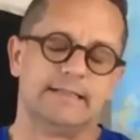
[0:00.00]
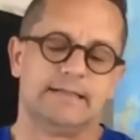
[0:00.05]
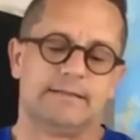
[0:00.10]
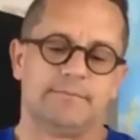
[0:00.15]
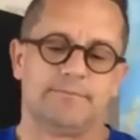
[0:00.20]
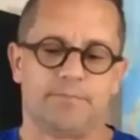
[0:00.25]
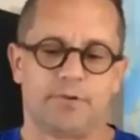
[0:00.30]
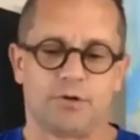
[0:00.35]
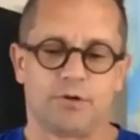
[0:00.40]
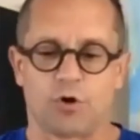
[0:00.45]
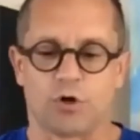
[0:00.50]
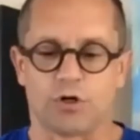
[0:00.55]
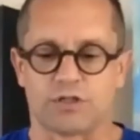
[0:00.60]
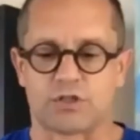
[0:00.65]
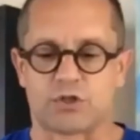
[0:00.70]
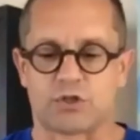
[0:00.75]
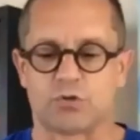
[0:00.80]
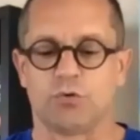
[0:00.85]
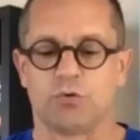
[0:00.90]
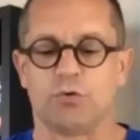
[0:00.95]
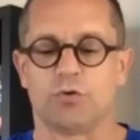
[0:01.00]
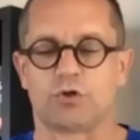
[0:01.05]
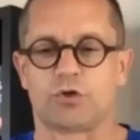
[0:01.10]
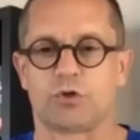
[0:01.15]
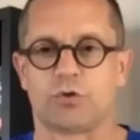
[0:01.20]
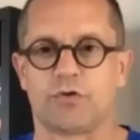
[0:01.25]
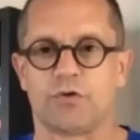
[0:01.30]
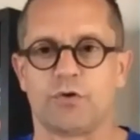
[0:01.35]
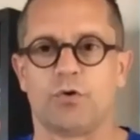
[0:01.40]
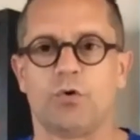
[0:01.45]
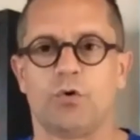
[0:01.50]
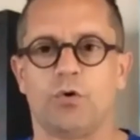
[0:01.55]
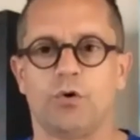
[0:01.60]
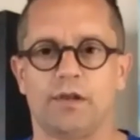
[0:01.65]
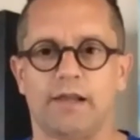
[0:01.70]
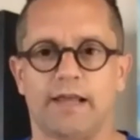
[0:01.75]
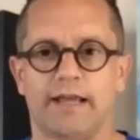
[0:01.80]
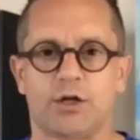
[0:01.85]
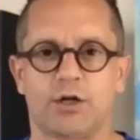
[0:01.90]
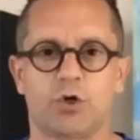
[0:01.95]
because to the whole
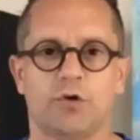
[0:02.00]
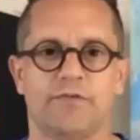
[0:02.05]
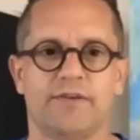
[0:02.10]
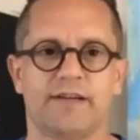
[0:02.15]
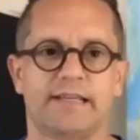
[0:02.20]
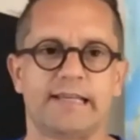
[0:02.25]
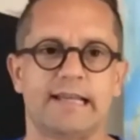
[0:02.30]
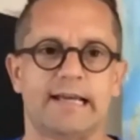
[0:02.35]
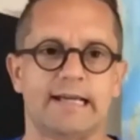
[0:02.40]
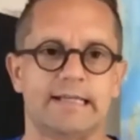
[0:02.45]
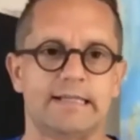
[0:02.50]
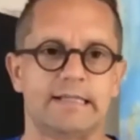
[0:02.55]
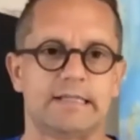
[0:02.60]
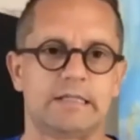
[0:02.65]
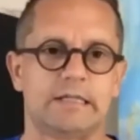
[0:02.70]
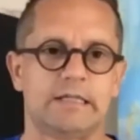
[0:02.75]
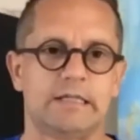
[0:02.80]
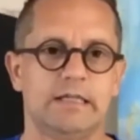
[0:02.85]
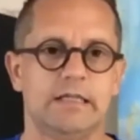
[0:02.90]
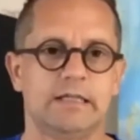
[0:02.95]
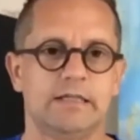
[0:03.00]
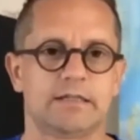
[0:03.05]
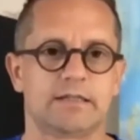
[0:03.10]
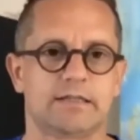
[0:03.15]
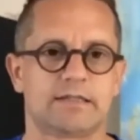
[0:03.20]
like COVID-19